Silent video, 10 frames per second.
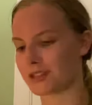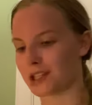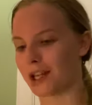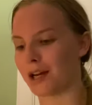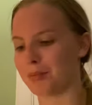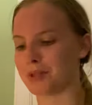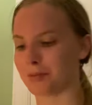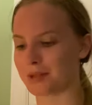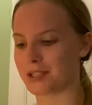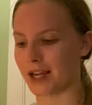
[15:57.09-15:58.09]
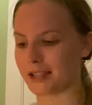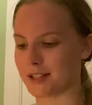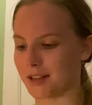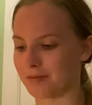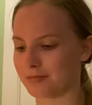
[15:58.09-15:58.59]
So it helps it protect it.